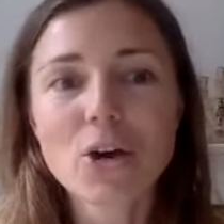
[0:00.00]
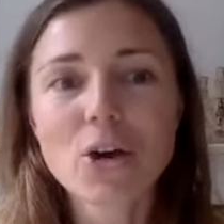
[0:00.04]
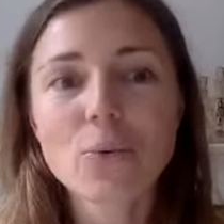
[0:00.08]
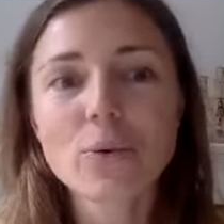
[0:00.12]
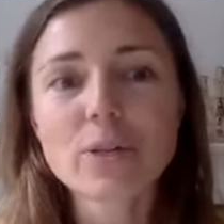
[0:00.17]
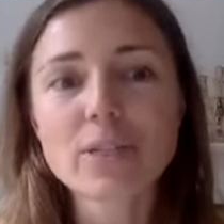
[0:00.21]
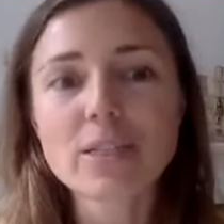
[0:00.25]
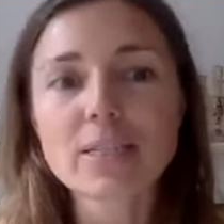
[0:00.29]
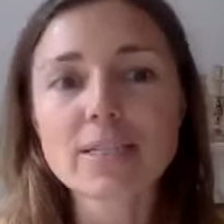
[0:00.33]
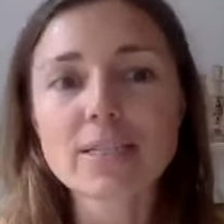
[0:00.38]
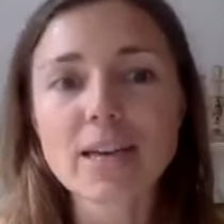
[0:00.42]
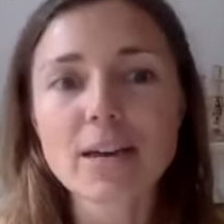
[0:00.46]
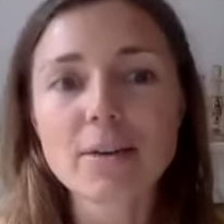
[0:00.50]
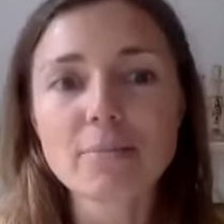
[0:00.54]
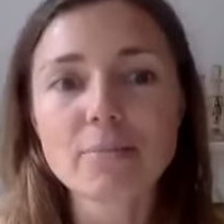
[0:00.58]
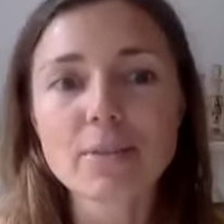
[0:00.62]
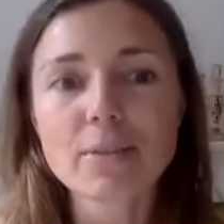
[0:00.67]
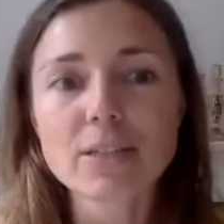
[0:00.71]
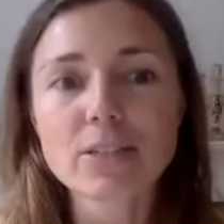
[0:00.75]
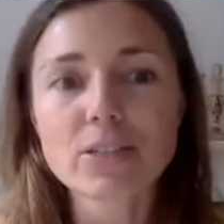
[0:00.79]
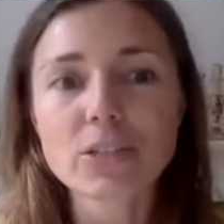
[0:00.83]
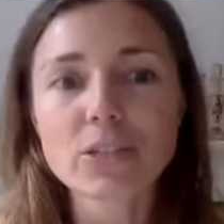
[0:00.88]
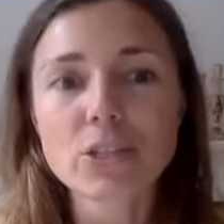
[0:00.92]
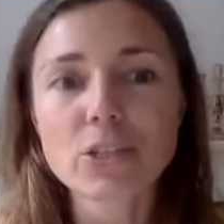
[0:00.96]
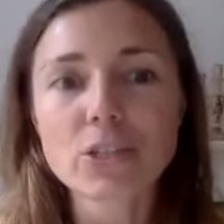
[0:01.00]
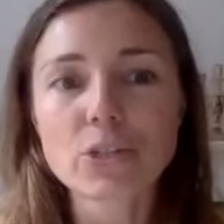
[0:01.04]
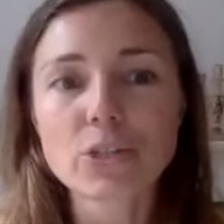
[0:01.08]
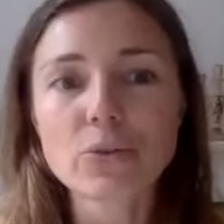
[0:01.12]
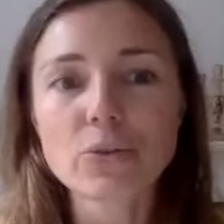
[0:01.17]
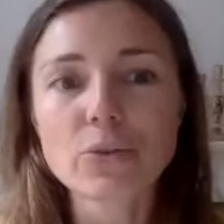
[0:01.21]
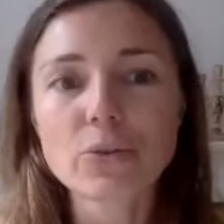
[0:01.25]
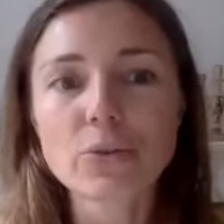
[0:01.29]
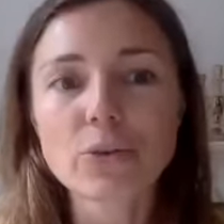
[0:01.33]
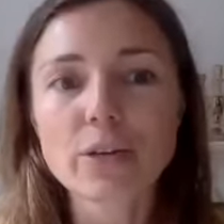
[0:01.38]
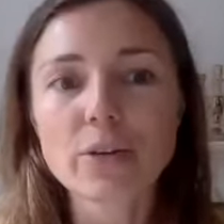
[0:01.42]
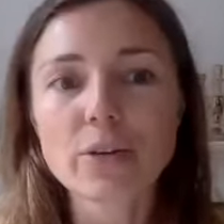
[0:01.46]
What does that mean to
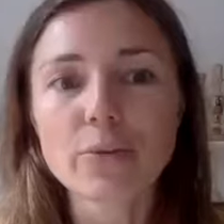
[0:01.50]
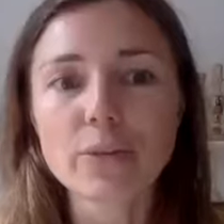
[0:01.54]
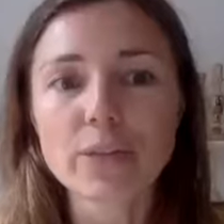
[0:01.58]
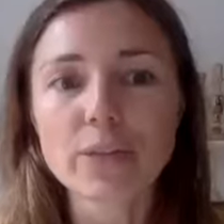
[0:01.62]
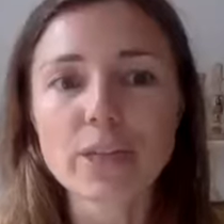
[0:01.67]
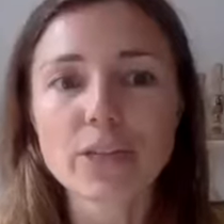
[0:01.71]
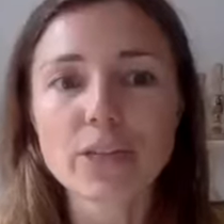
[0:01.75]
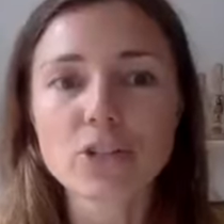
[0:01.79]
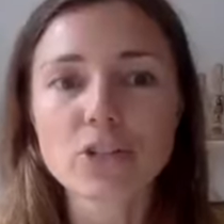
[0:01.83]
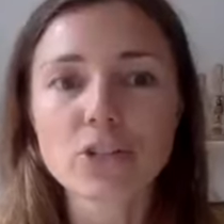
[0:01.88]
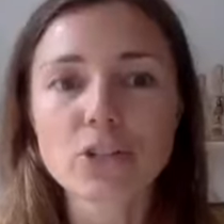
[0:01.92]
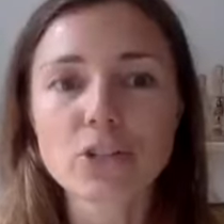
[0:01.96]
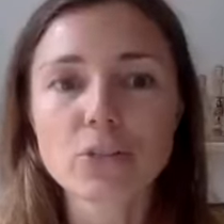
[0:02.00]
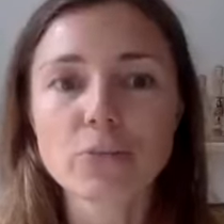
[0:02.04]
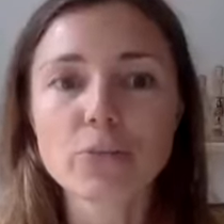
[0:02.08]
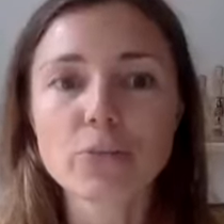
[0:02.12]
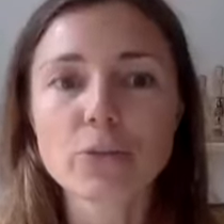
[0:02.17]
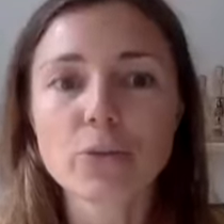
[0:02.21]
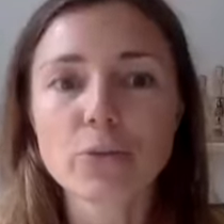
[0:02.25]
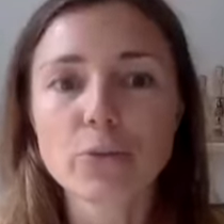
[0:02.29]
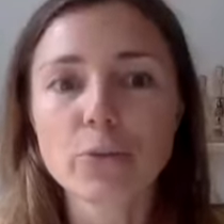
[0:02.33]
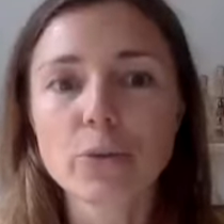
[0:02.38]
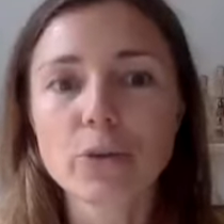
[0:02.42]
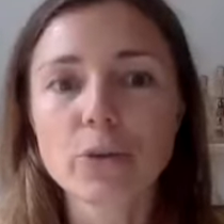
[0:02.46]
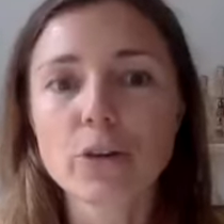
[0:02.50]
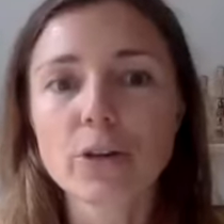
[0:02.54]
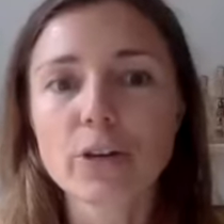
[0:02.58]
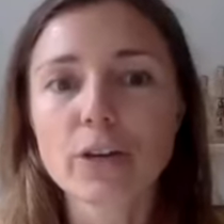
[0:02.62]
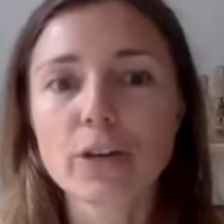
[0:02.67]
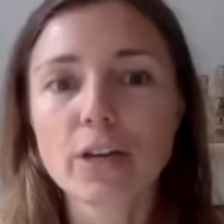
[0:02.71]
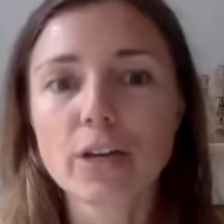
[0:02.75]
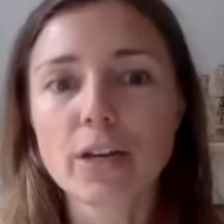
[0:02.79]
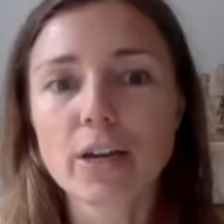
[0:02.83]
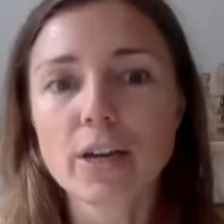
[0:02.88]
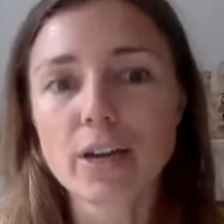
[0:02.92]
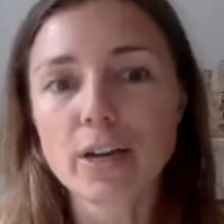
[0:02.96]
you in relationship to the work
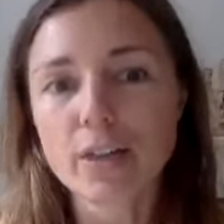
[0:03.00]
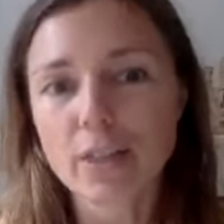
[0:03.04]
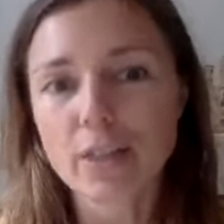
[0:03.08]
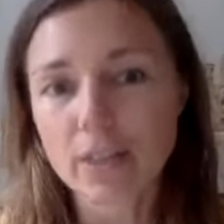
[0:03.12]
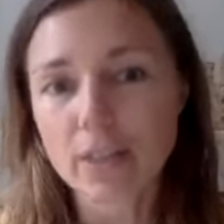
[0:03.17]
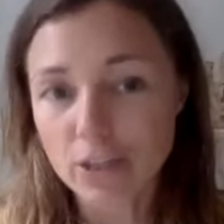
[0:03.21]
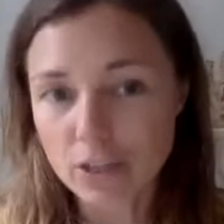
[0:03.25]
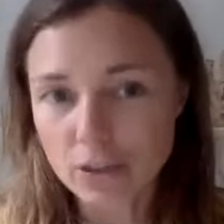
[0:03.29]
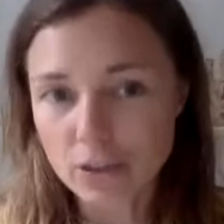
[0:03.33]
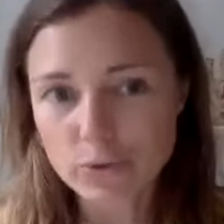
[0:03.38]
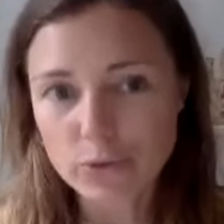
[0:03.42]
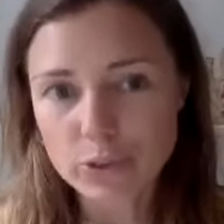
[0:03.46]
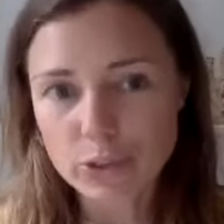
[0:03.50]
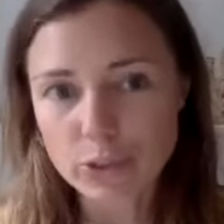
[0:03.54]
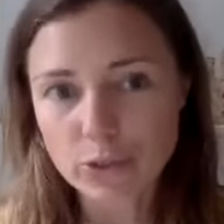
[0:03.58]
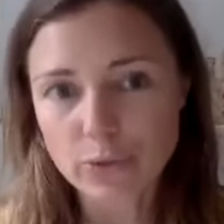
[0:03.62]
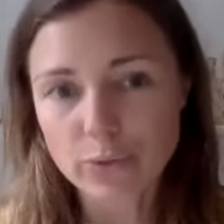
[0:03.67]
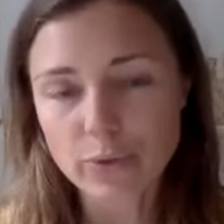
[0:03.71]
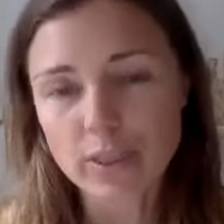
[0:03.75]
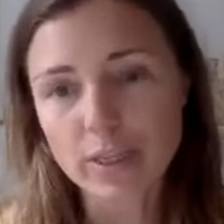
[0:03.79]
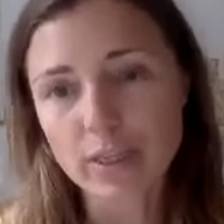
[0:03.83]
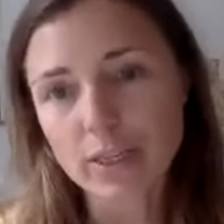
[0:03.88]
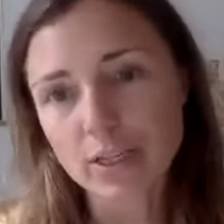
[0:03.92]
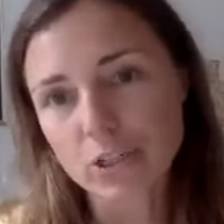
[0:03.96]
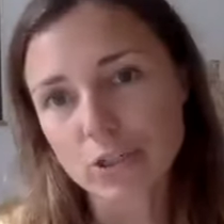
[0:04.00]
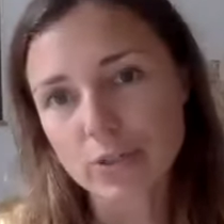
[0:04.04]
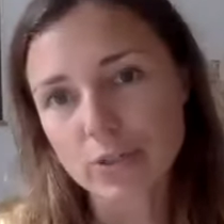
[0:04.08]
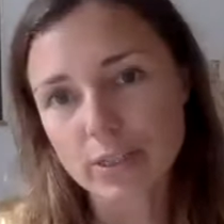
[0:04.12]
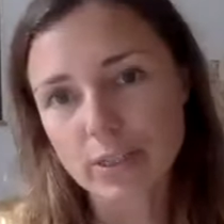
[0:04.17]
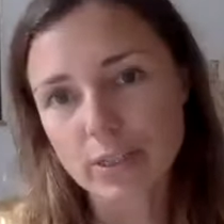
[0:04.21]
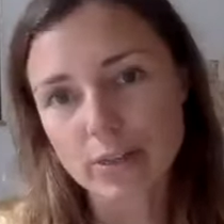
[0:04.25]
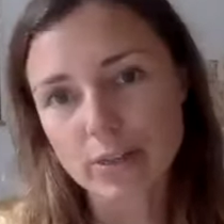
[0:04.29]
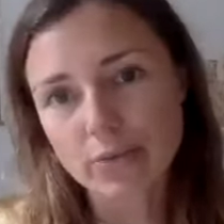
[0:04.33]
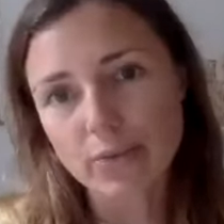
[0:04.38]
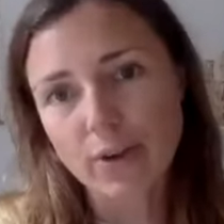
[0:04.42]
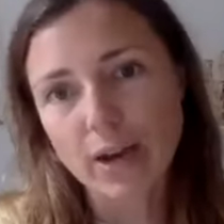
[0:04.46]
that you do and the issues
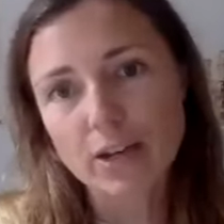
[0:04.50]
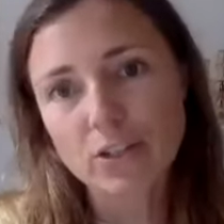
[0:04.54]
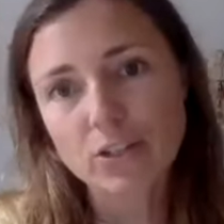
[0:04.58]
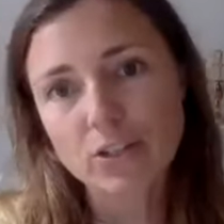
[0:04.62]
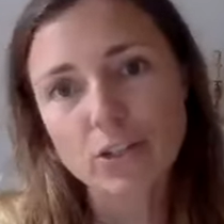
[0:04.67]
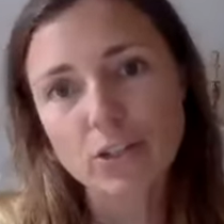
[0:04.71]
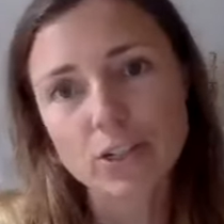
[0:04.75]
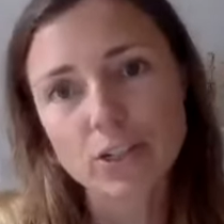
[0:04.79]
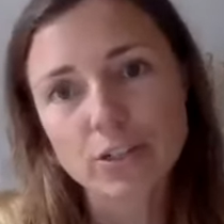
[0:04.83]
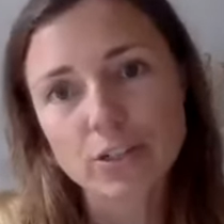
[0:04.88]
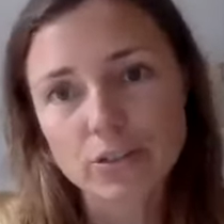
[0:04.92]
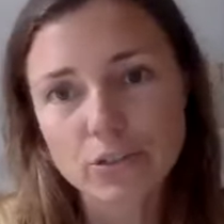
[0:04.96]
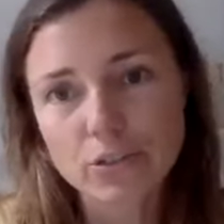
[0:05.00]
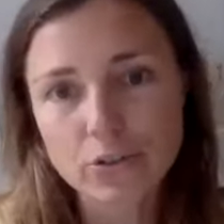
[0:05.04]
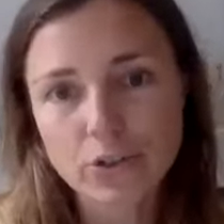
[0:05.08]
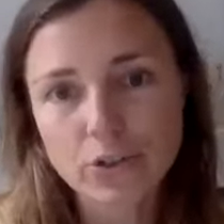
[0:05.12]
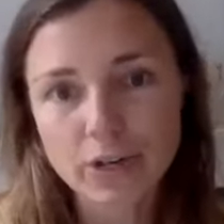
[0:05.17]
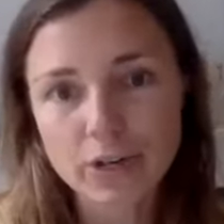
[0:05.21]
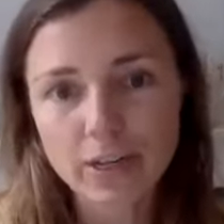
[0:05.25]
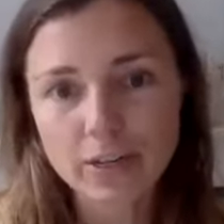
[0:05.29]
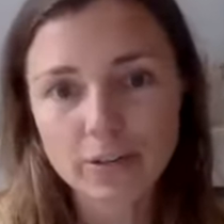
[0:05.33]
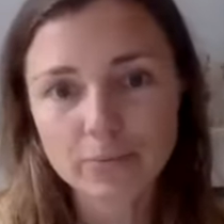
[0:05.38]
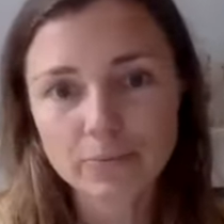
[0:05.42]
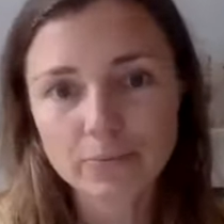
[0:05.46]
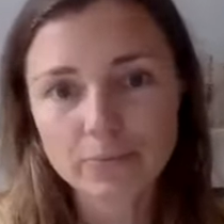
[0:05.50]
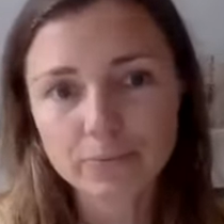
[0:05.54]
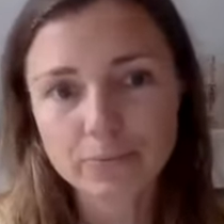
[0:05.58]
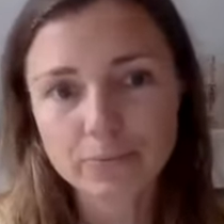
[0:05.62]
in the fashion industry?